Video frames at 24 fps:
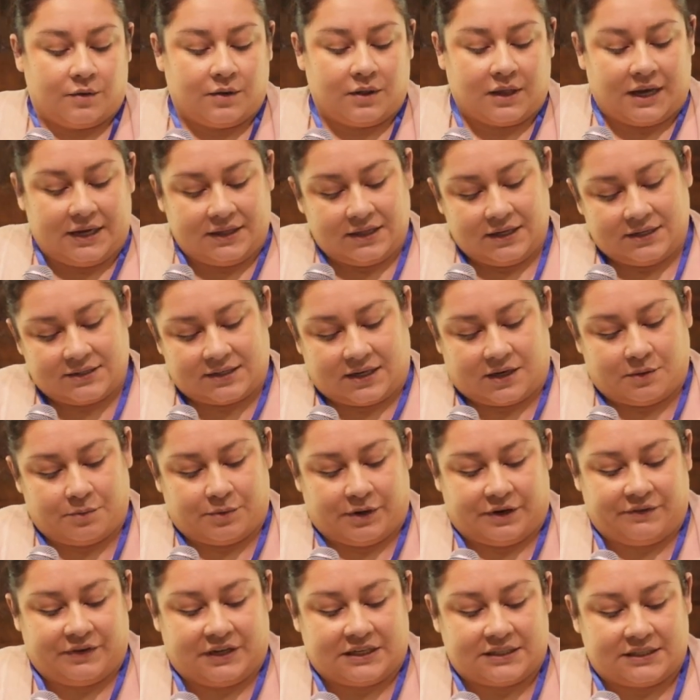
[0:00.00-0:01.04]
Like they said
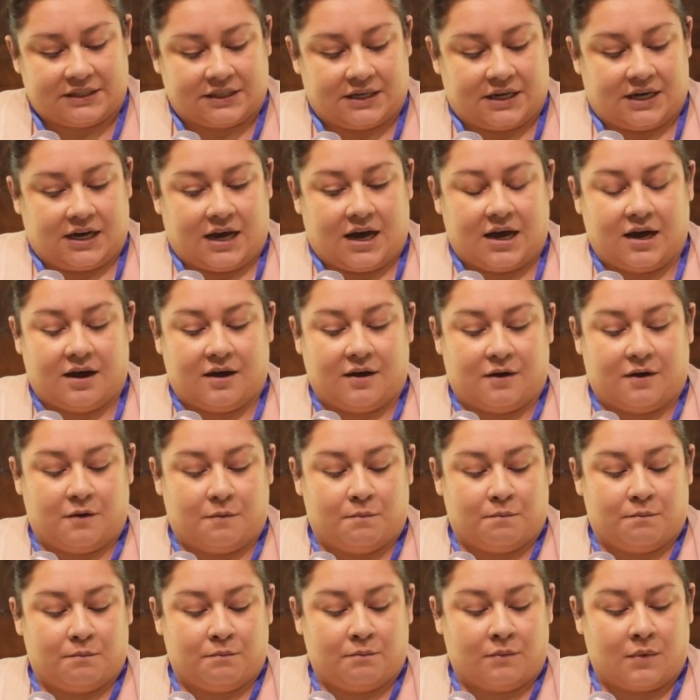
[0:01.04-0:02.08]
previously,
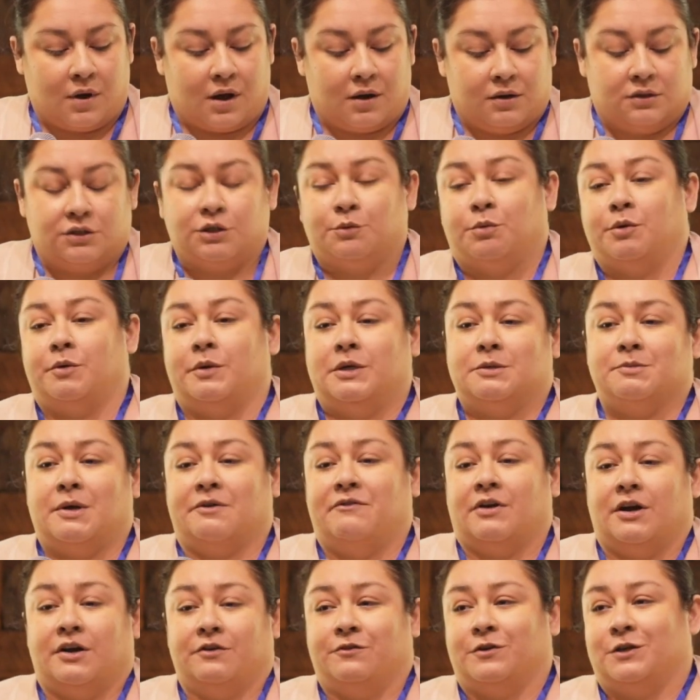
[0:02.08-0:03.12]
Chipotle is my
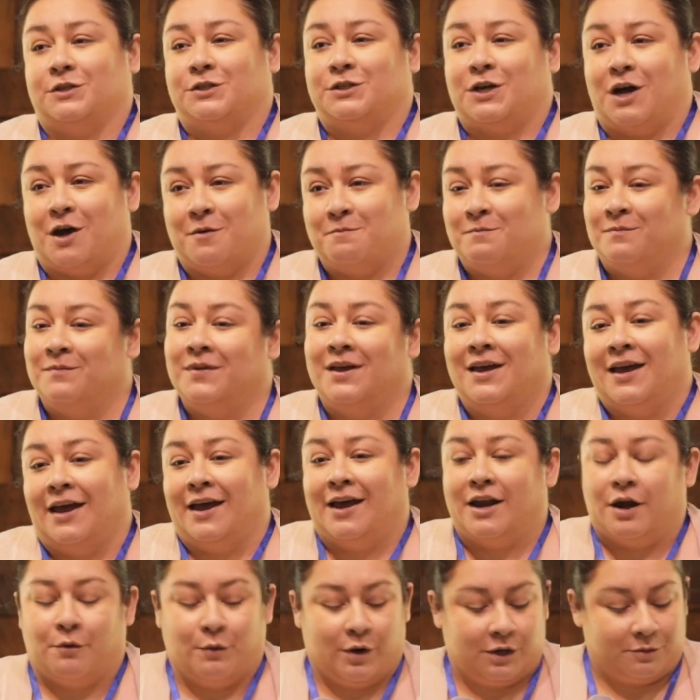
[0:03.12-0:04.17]
very first job,
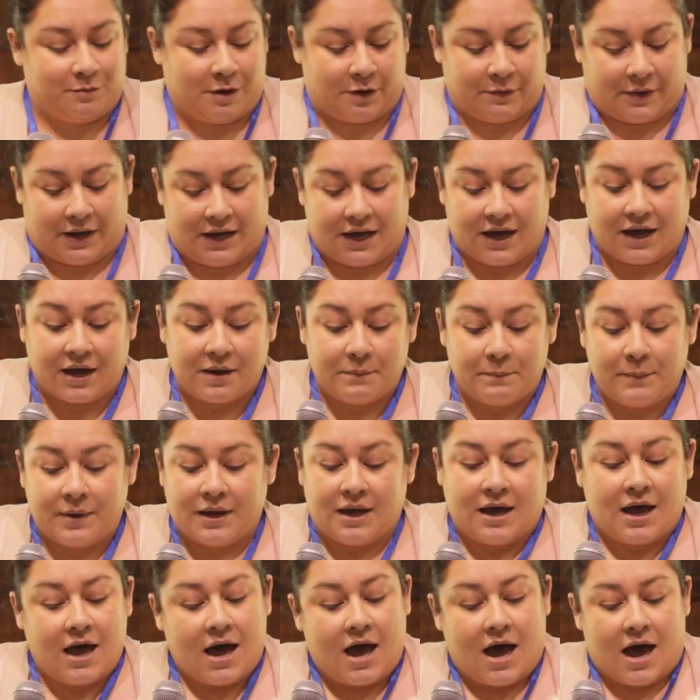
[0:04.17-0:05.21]
and I worked my way up.
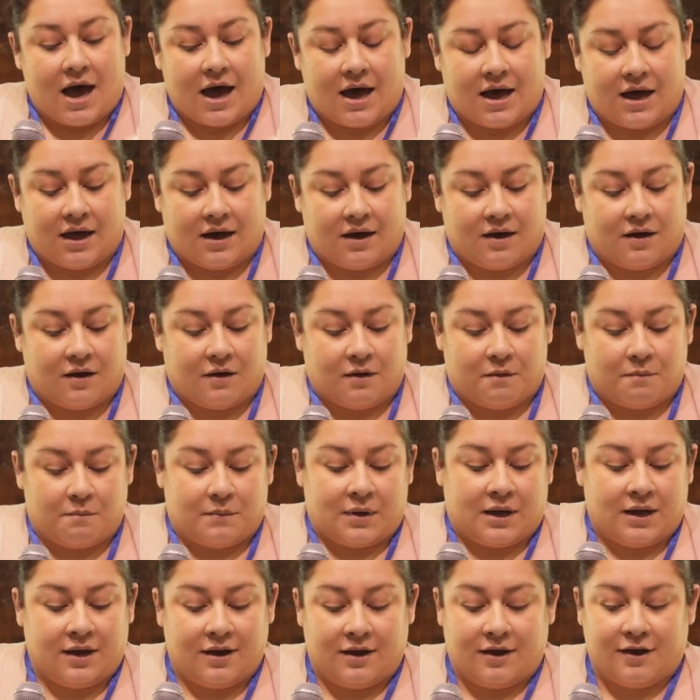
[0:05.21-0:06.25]

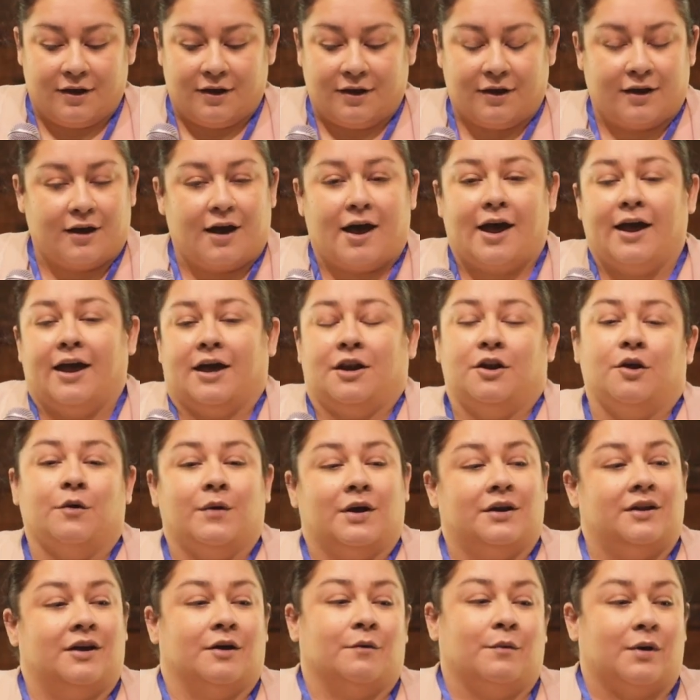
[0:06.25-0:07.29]
I had no
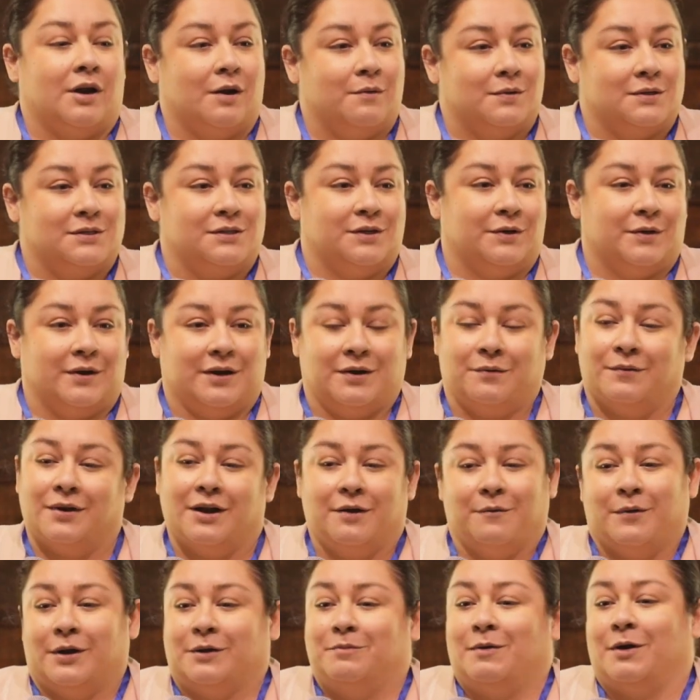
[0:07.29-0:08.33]
idea what I was doing when
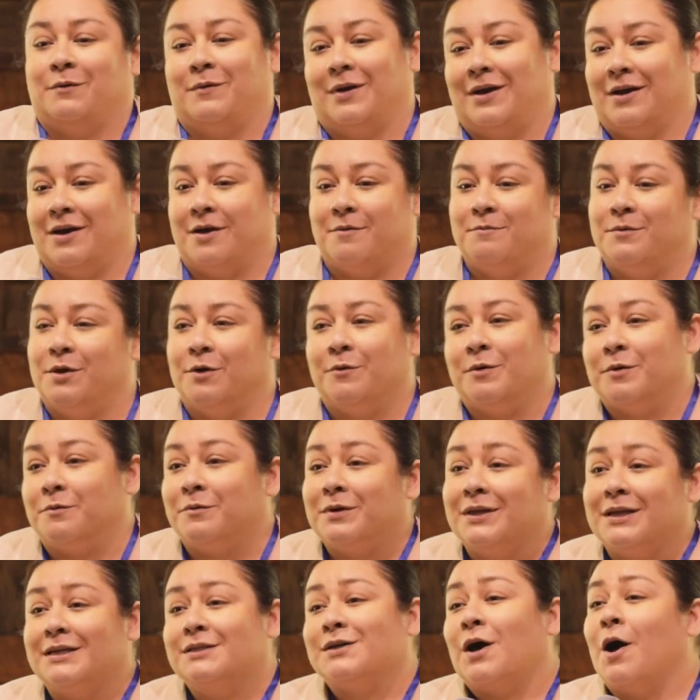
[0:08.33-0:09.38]
I worked my way up. No one
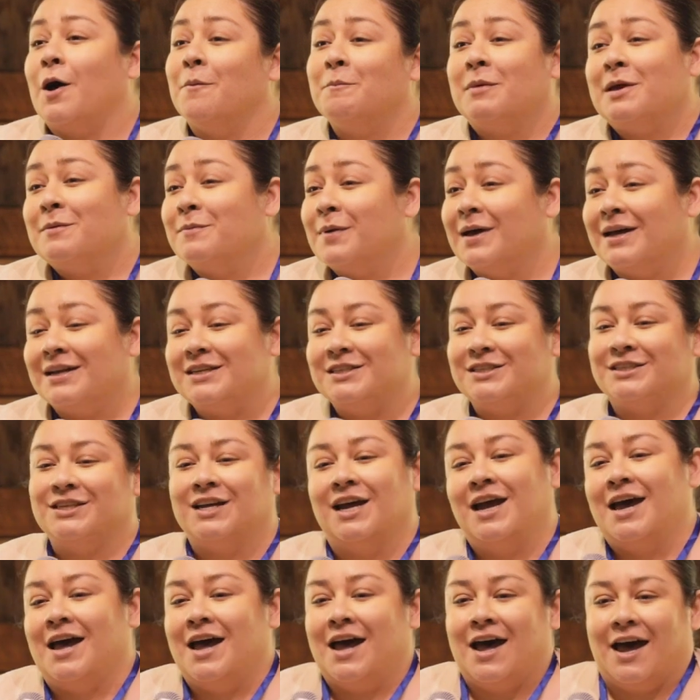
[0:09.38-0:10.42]
really taught me much.
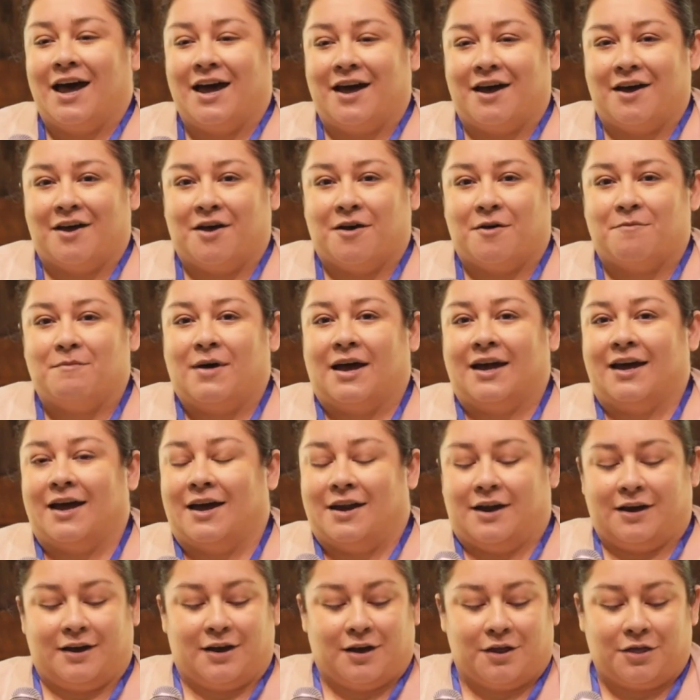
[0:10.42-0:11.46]
I
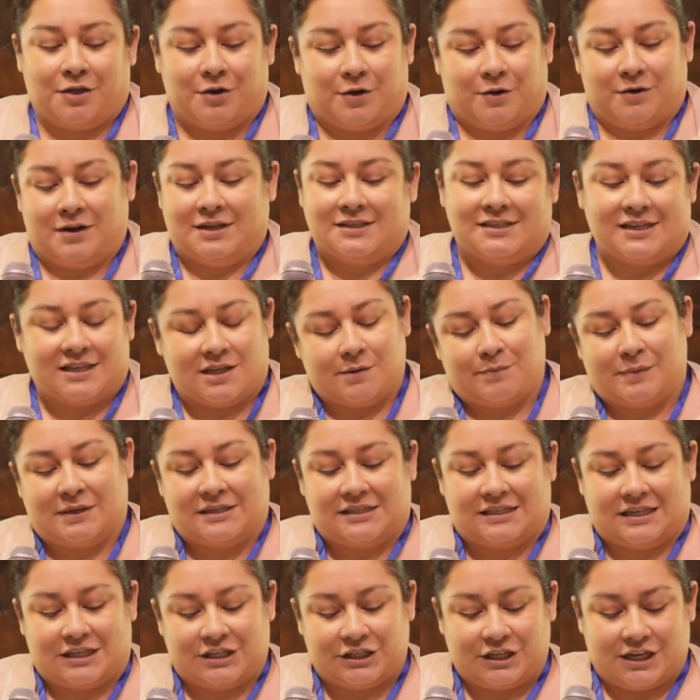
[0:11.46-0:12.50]
kind of got thrown into the
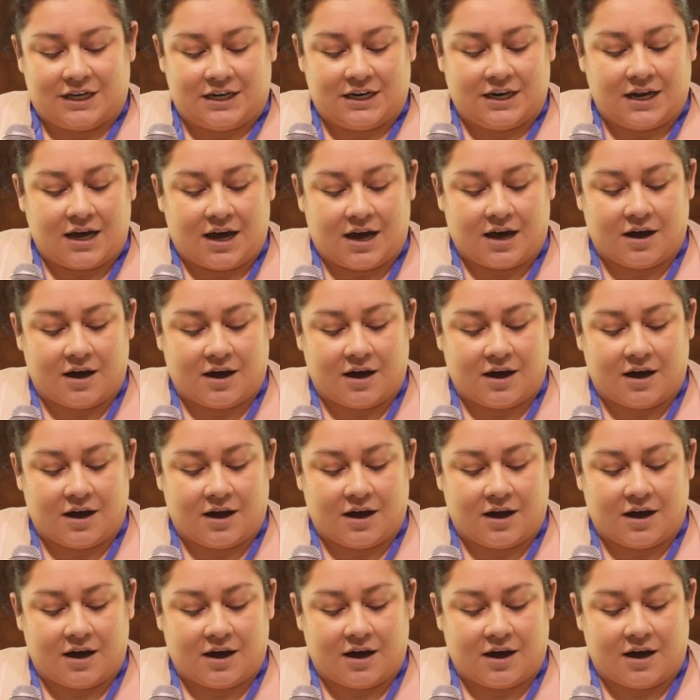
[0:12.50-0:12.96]
position.